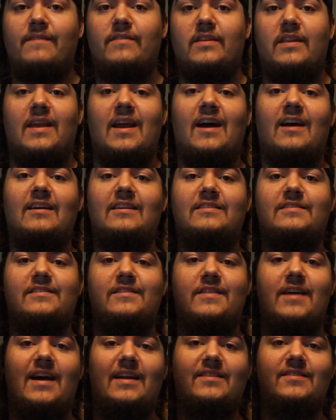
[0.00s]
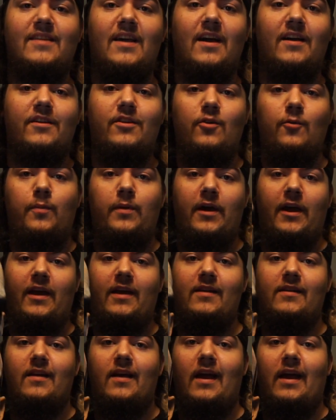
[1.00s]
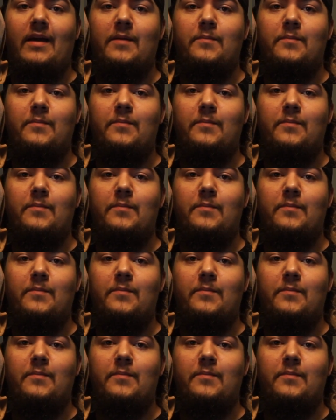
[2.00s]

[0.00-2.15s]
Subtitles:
it, guys. That's how you paint a